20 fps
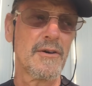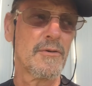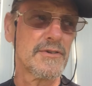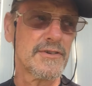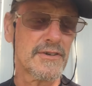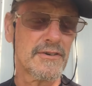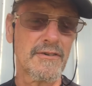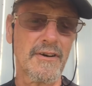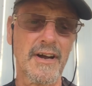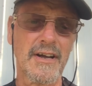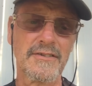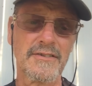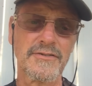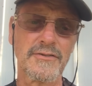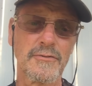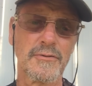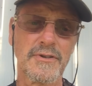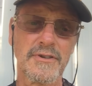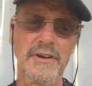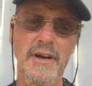I went to grad
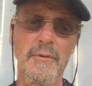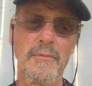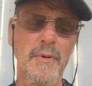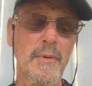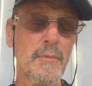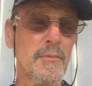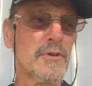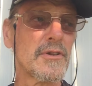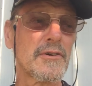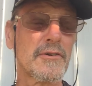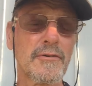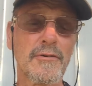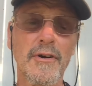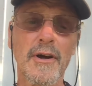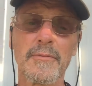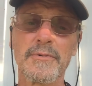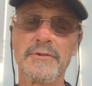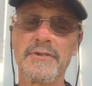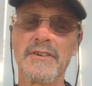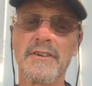school there. I remember the
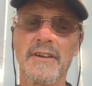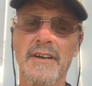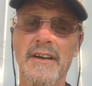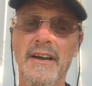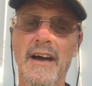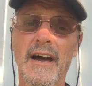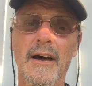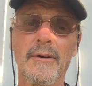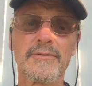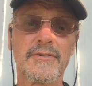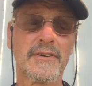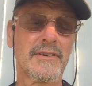corruption of the cops.